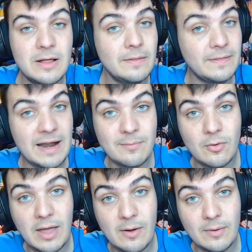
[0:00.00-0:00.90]
That I'm
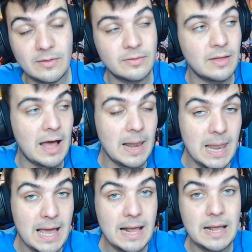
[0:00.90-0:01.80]
okay with. I
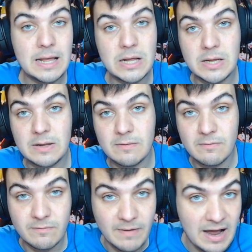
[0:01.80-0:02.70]
like
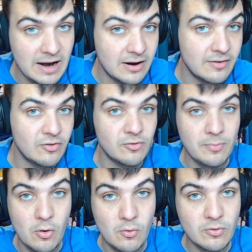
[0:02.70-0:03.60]
fire and
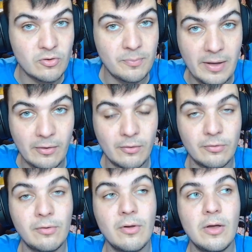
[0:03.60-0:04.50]
smoke
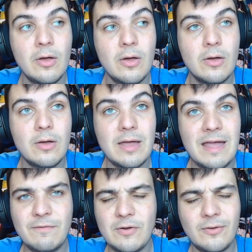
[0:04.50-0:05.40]
smells
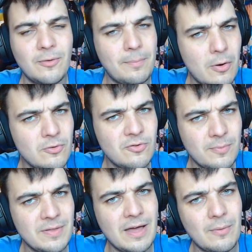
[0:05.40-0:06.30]
if they're supposed to be
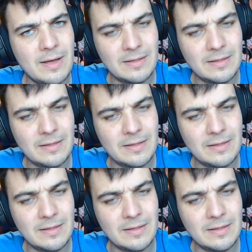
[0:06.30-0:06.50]
that way.